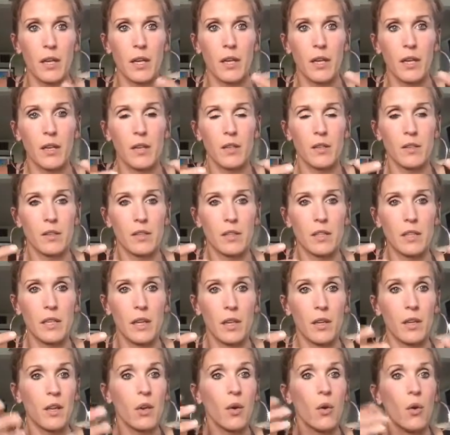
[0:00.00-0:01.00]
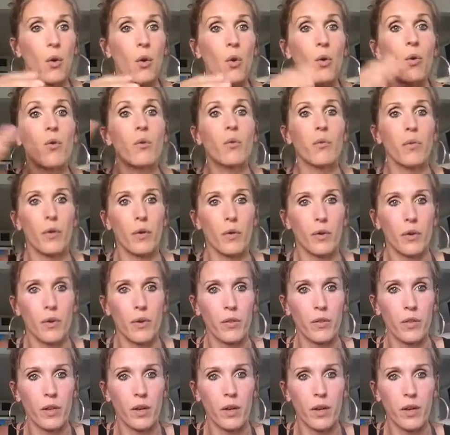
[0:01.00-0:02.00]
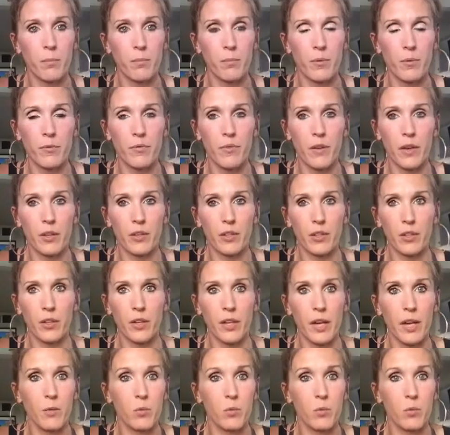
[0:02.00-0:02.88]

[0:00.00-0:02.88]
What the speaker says: and get over the hump of failure.